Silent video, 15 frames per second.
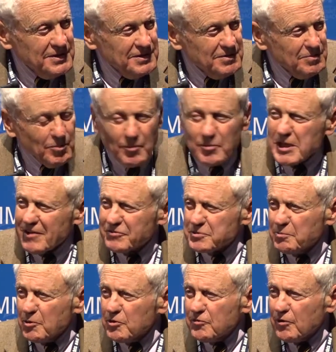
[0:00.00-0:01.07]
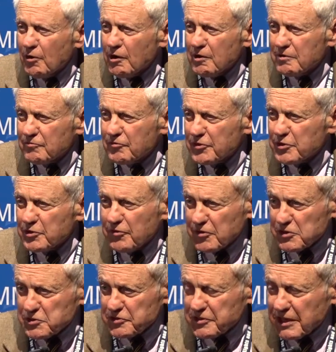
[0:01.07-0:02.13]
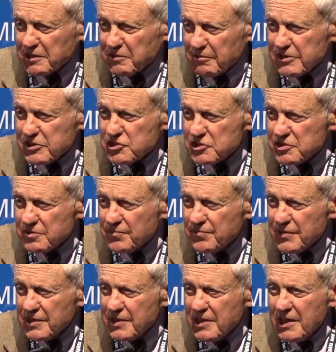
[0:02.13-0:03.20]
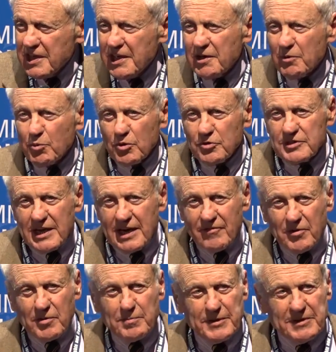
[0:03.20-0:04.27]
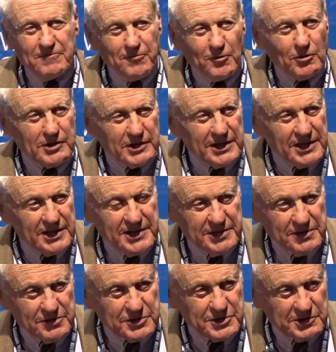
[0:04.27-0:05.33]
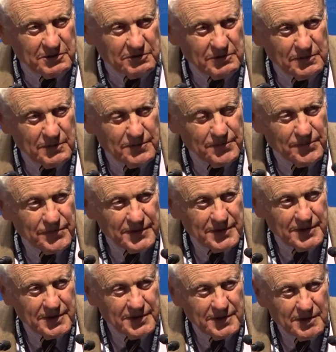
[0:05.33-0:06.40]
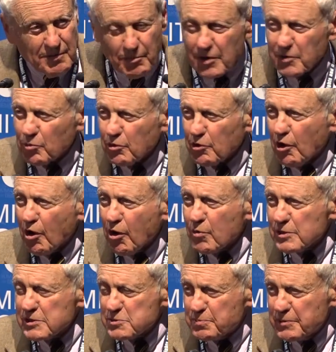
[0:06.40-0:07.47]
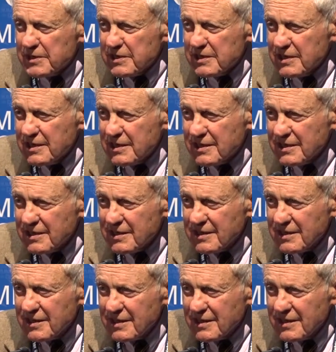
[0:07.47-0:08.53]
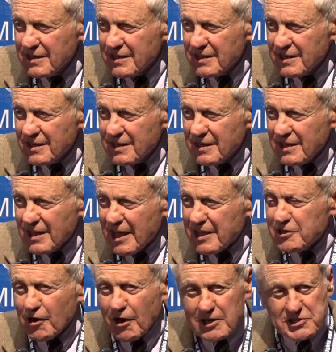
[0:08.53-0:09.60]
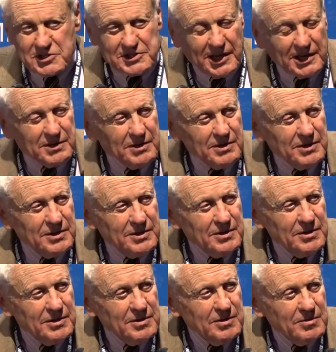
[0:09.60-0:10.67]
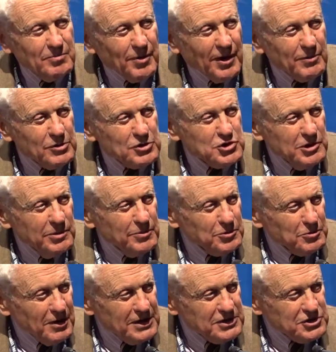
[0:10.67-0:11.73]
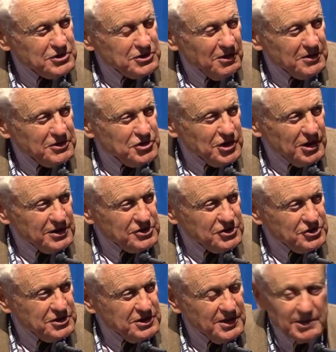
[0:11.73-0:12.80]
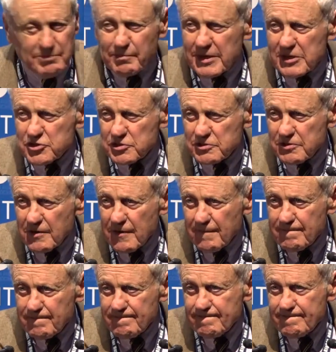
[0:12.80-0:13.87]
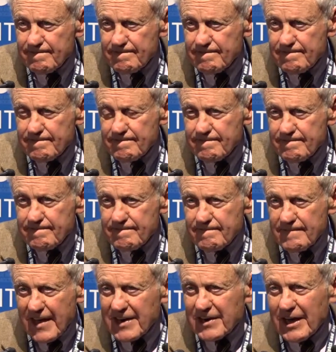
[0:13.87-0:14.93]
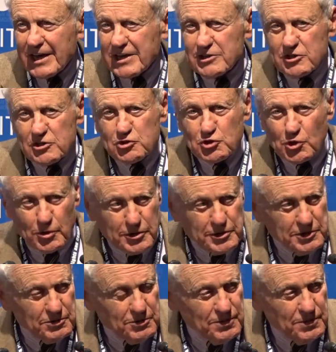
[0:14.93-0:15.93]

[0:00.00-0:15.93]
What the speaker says: But we have to move on from the Universal Declaration. It will never be fully adhered to, but it will always be a yardstick by which human rights are judged and measured. And I can assure you